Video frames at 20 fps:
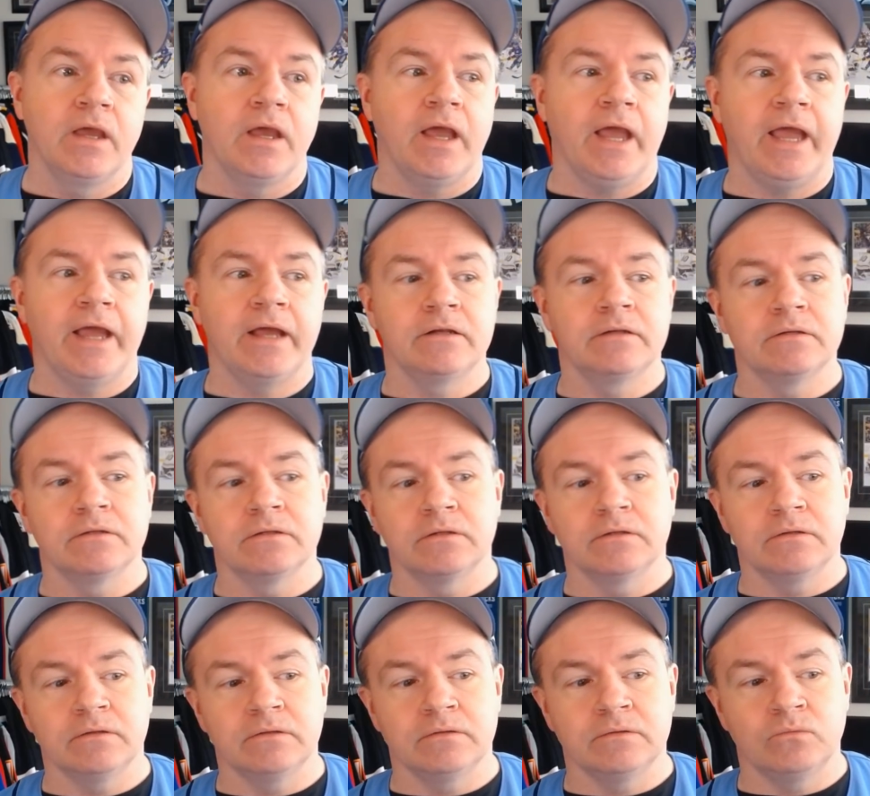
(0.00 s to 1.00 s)
And
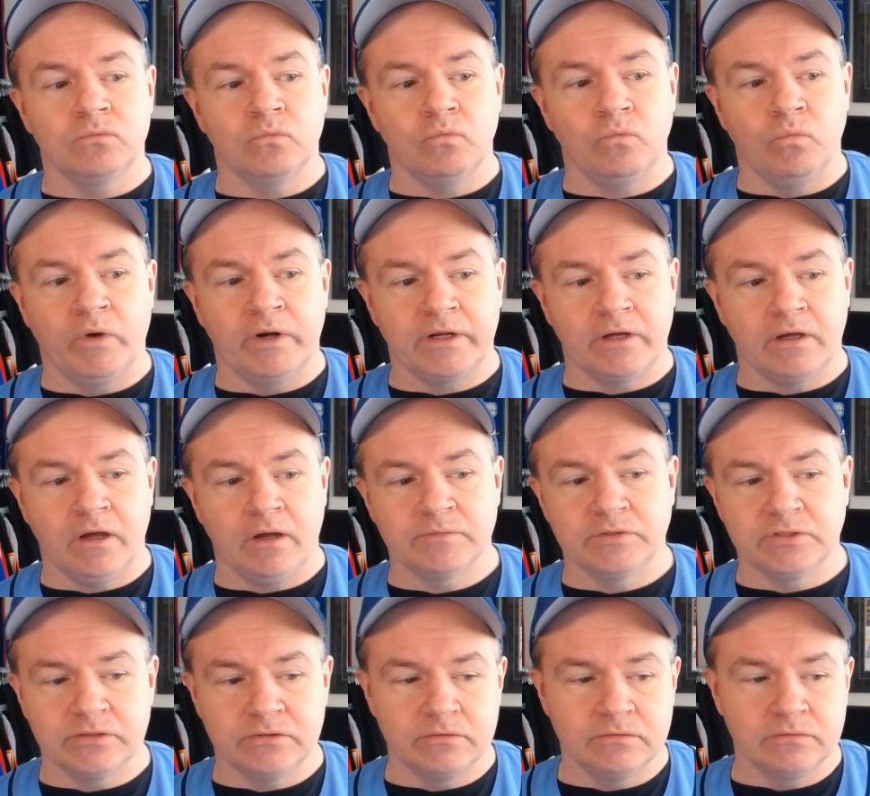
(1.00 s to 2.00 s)
when it comes
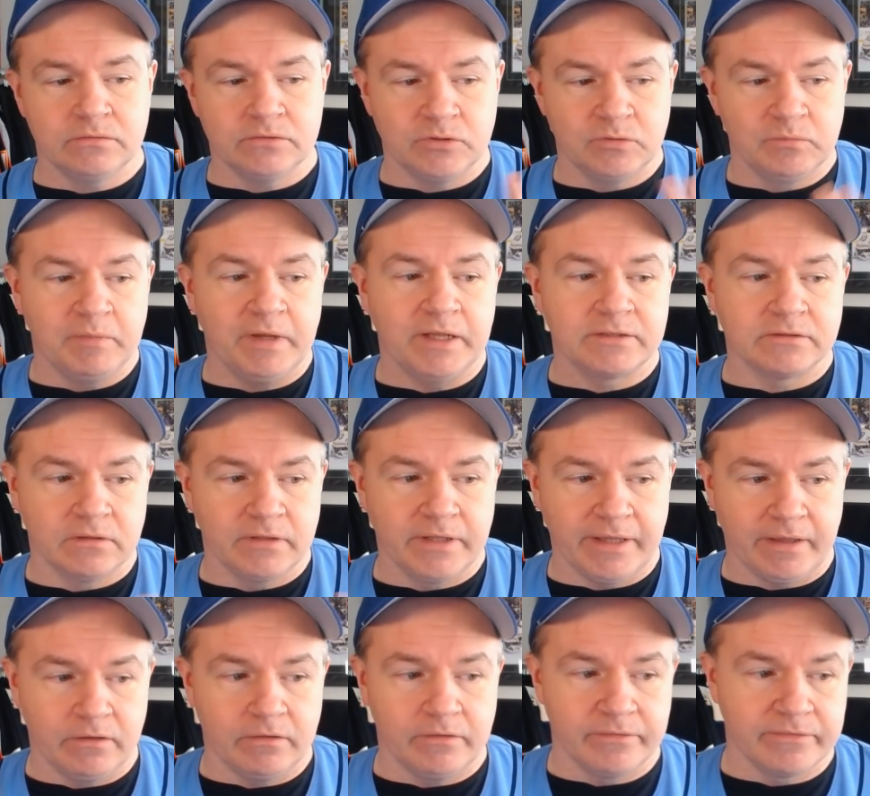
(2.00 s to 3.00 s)
to mental
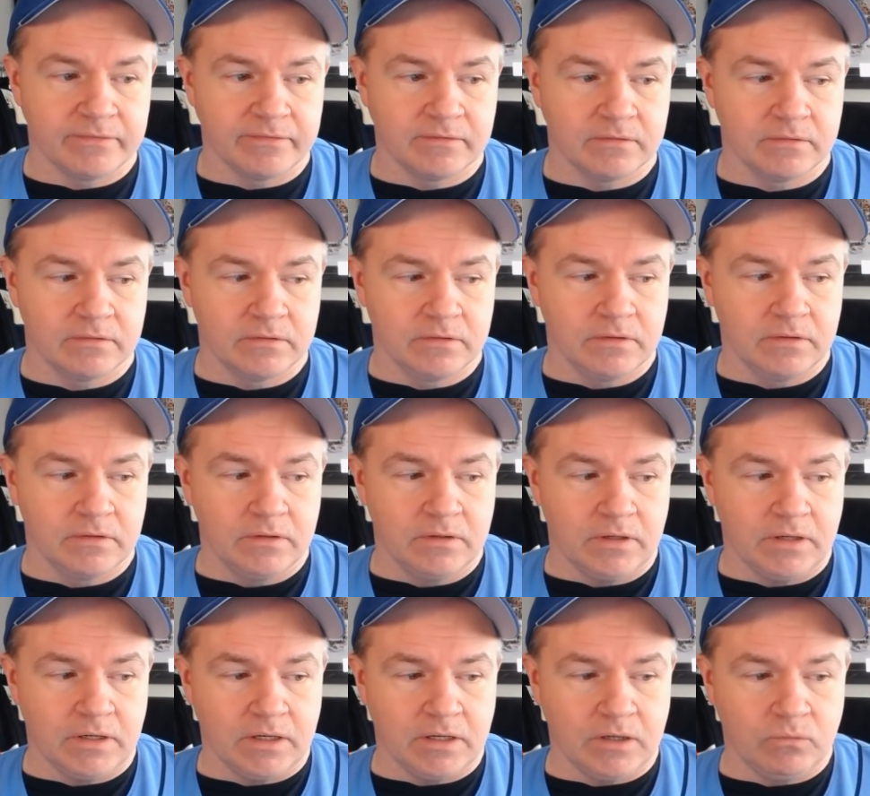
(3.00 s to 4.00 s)
health,
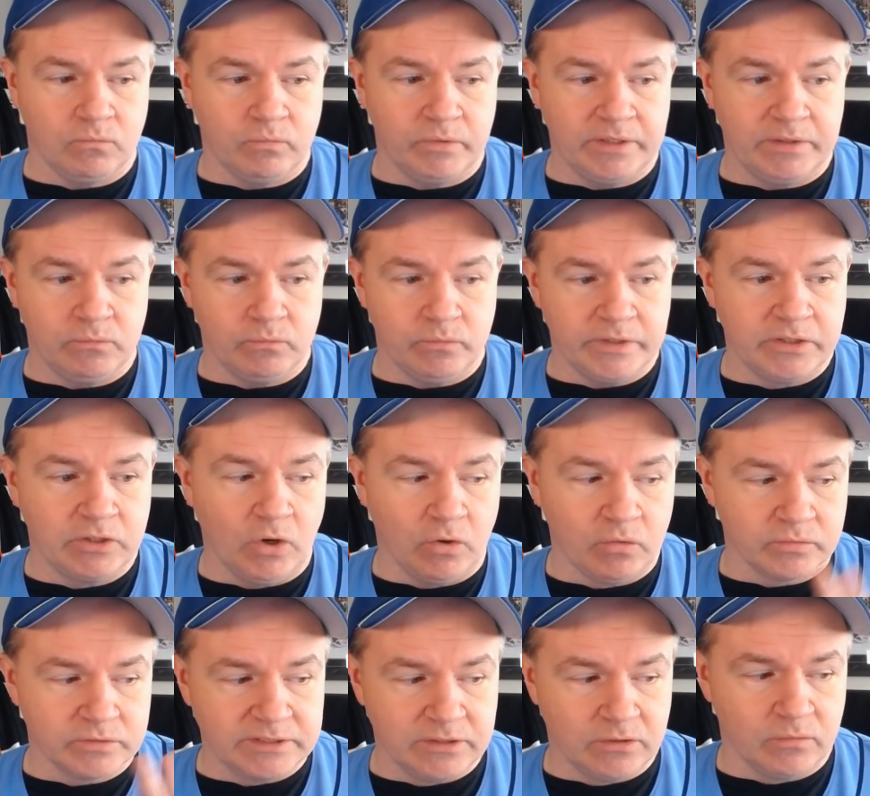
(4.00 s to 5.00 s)
we
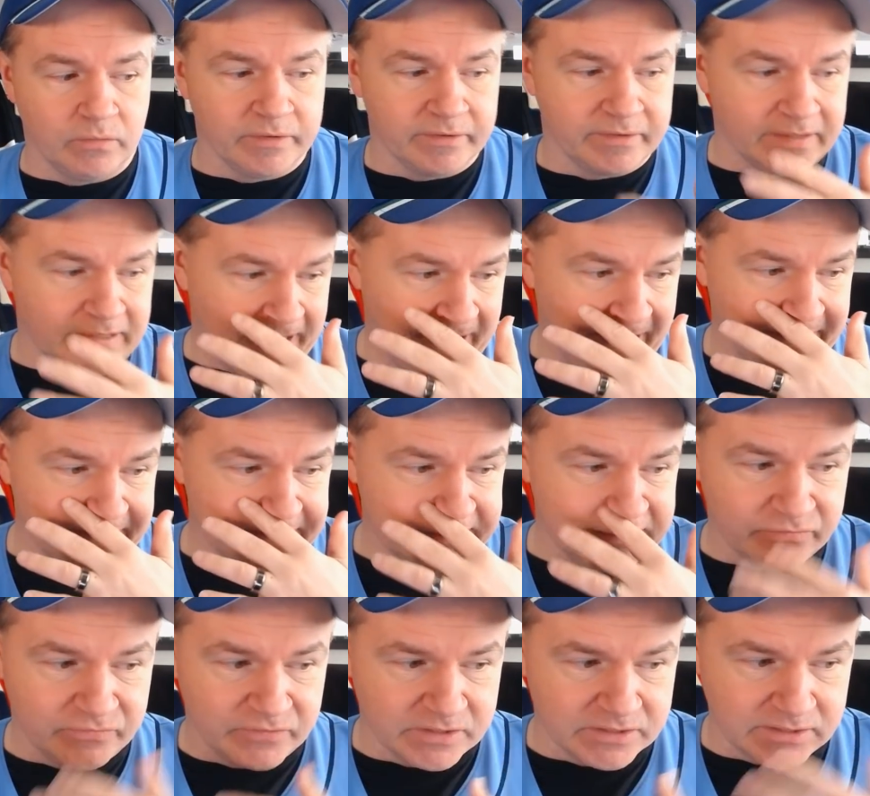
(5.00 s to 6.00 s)
don't deal with it as
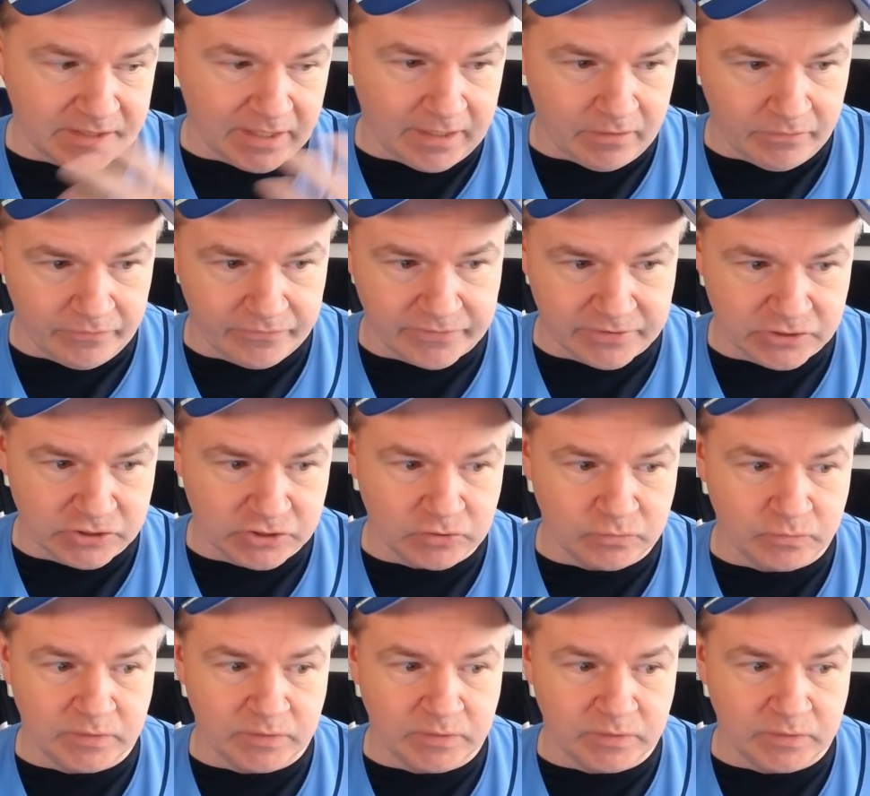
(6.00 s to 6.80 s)
if it's a health issue.